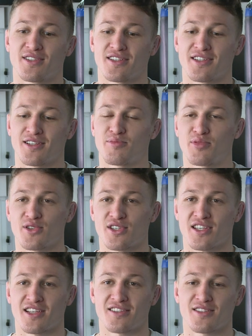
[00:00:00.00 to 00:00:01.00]
to
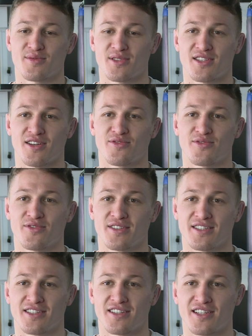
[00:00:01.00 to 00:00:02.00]
pushing out some stuff
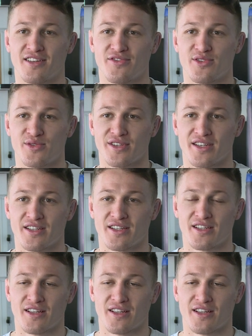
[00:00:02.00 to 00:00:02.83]
in the near future.